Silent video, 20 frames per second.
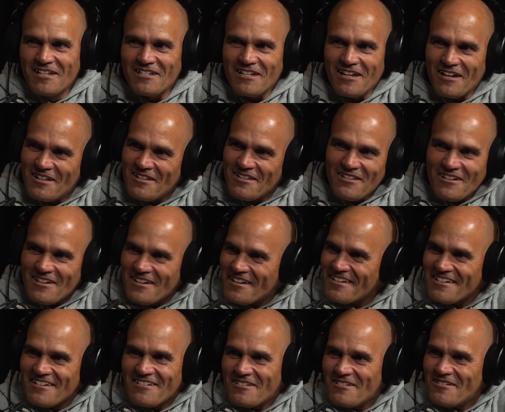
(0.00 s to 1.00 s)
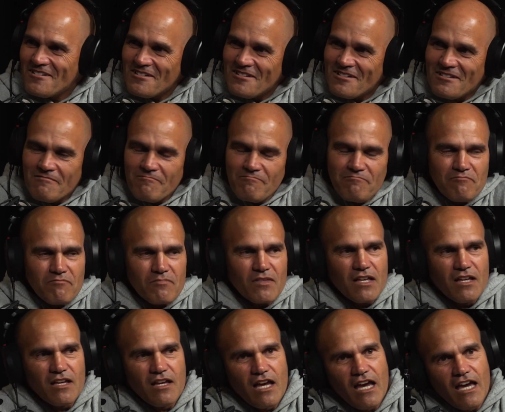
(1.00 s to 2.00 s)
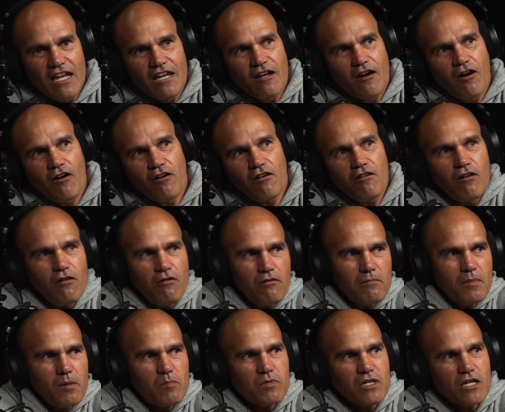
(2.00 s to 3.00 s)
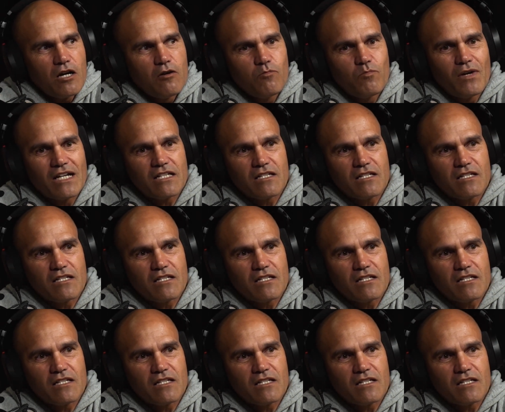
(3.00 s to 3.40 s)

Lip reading: So, like, it's just, and I remember going back to